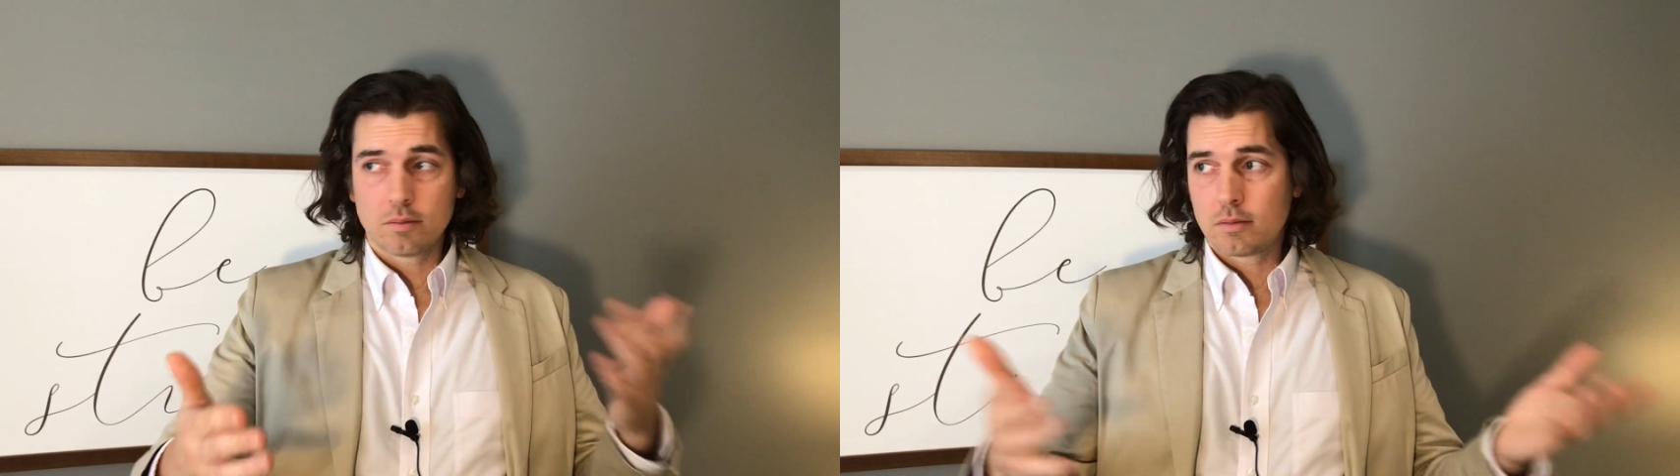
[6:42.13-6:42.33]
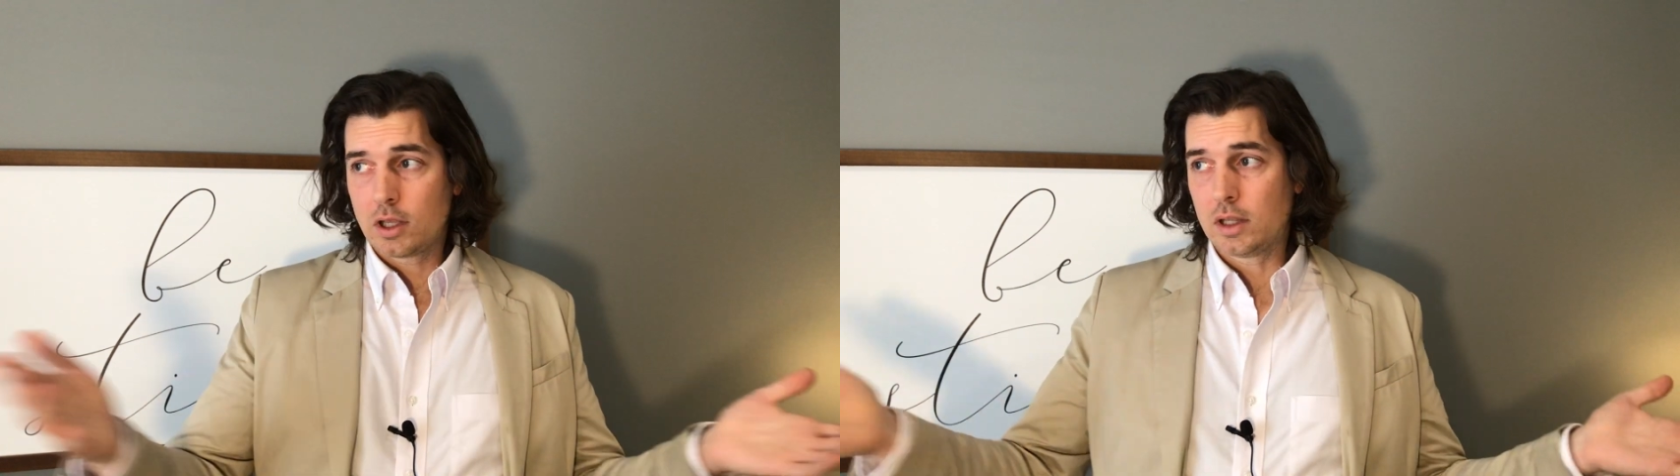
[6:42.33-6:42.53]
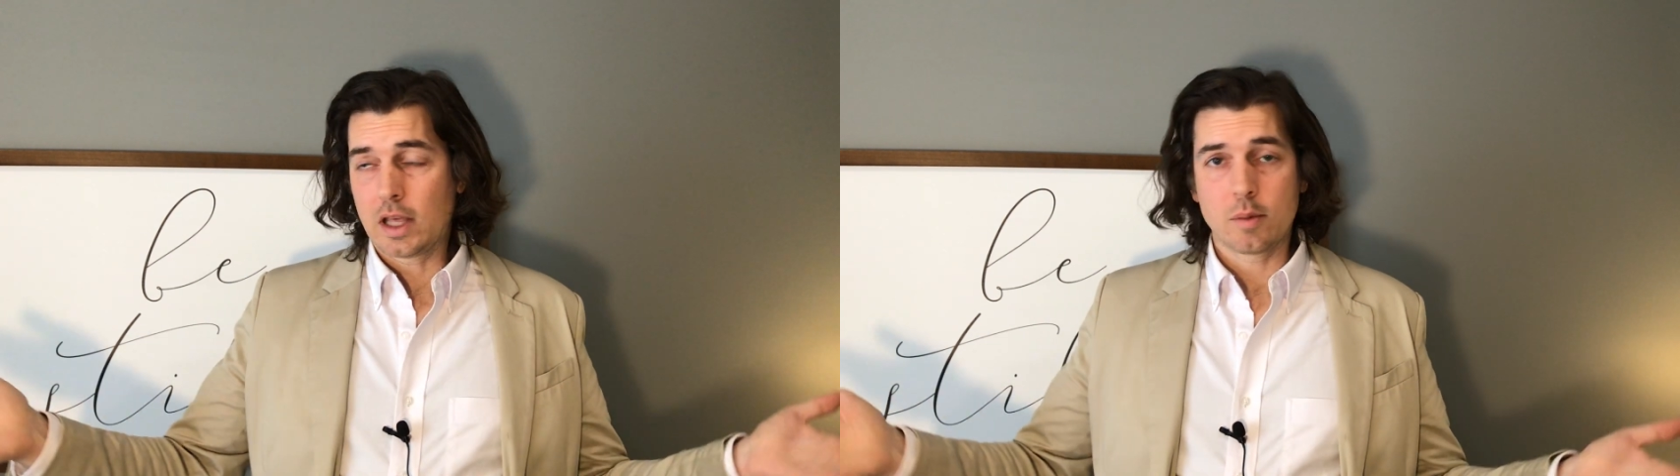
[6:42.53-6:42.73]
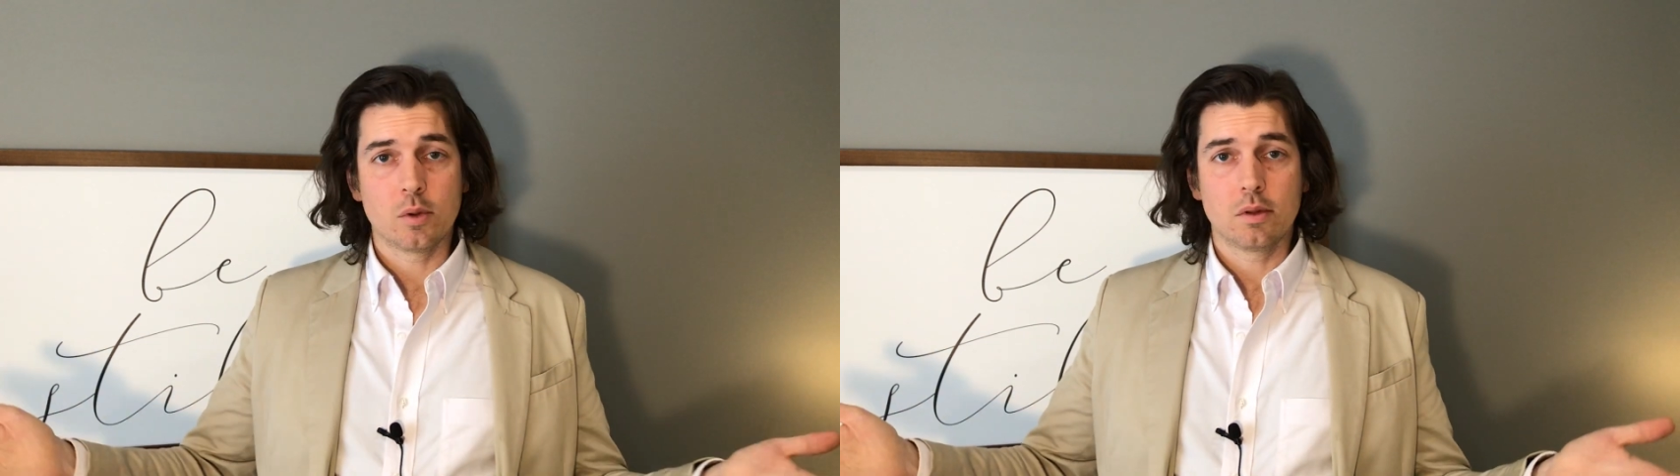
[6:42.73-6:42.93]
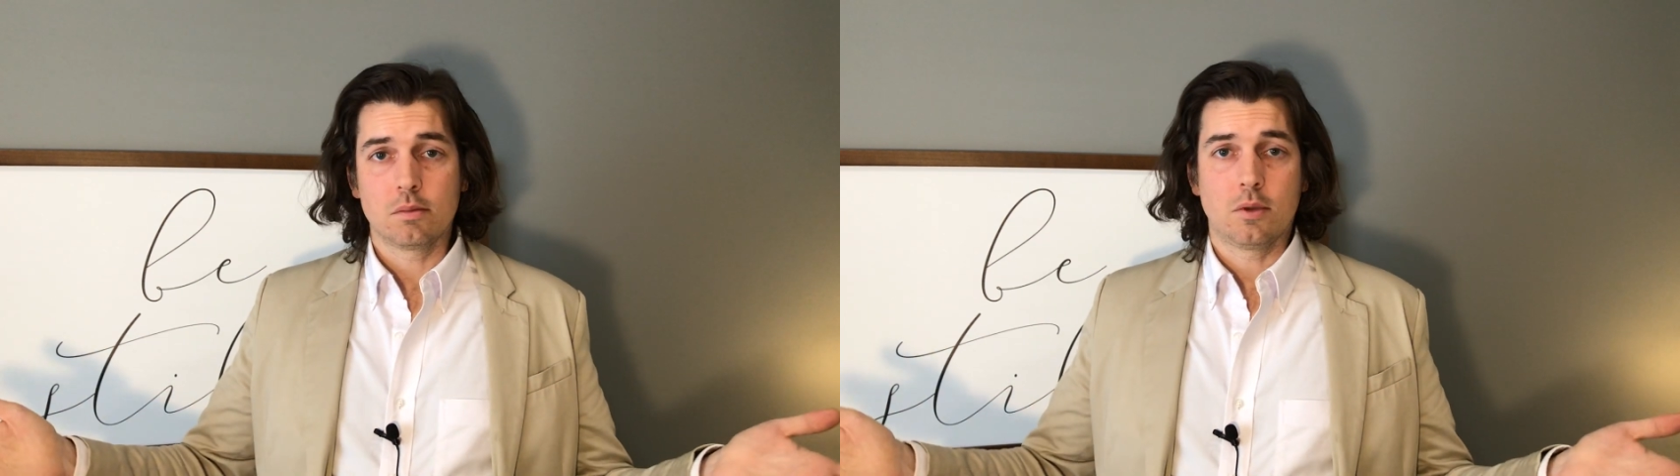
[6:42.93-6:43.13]
can
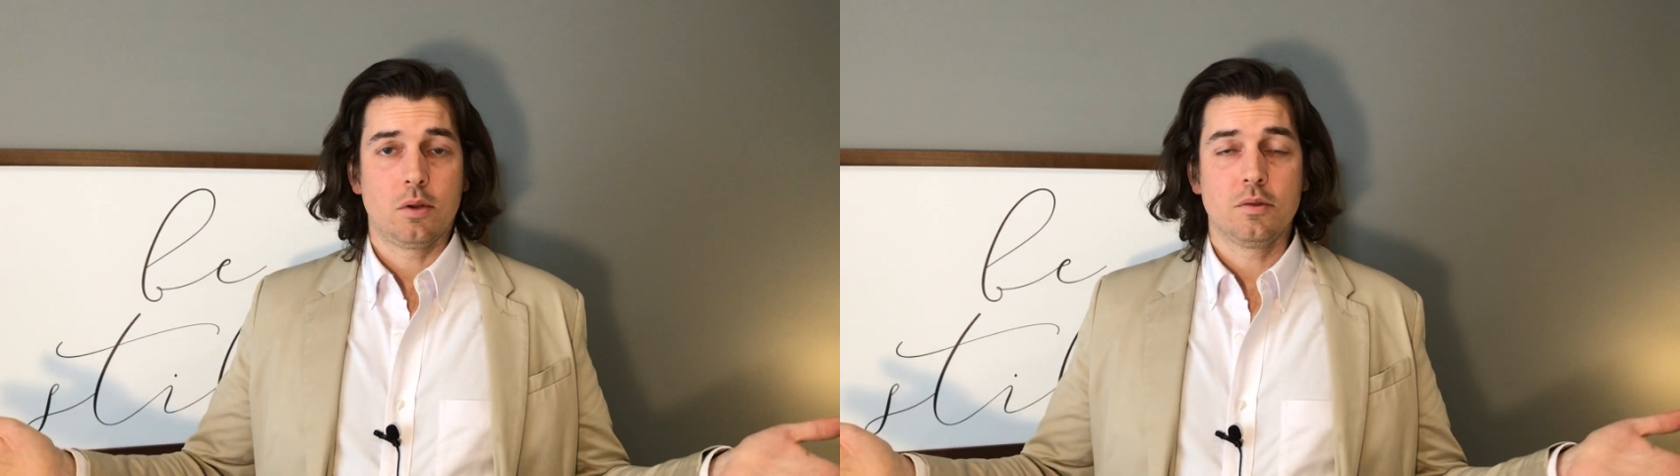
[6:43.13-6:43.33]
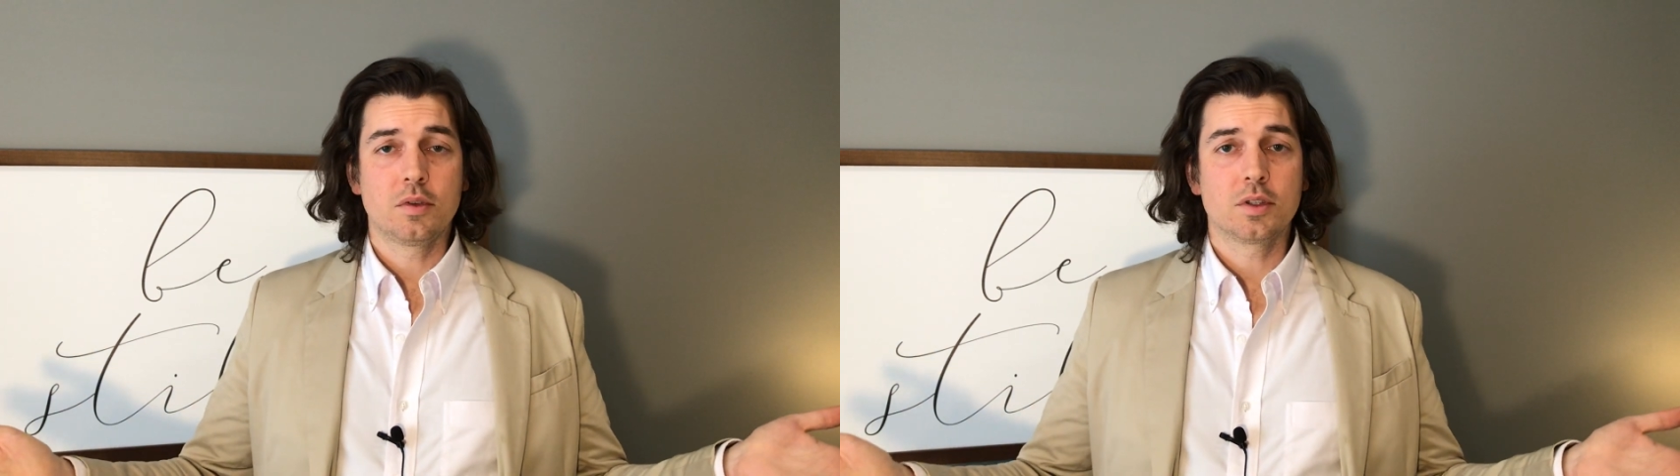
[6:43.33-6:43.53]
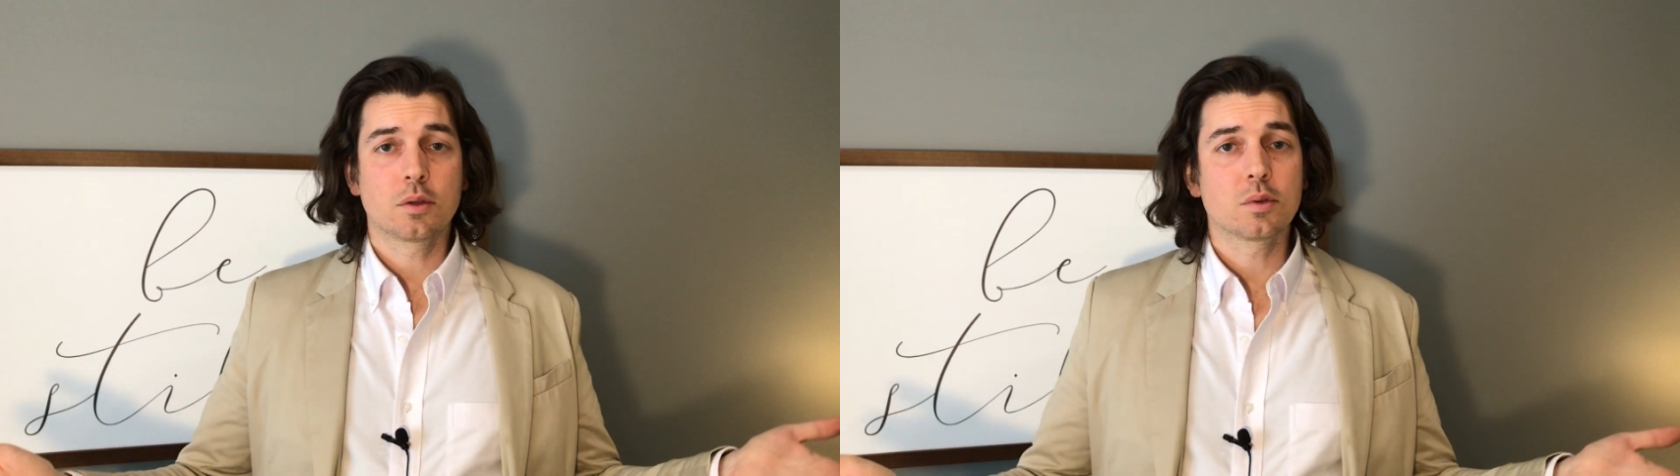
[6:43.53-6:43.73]
label all the physical